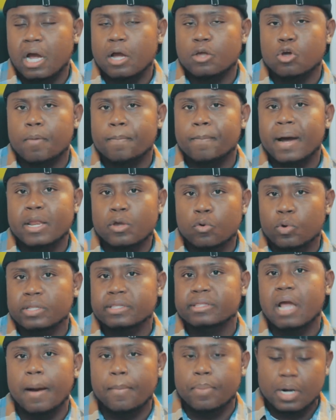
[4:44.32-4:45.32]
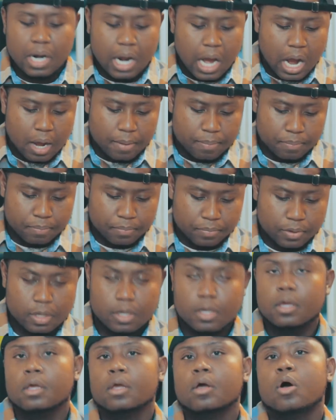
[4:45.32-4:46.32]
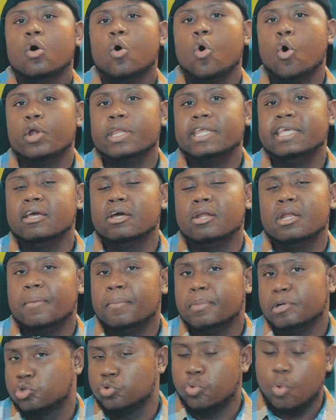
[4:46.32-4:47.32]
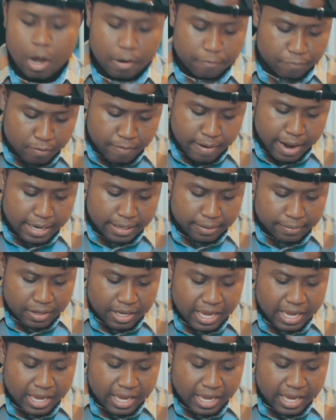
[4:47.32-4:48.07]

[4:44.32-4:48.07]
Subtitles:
your money would double up on year number 12, all right?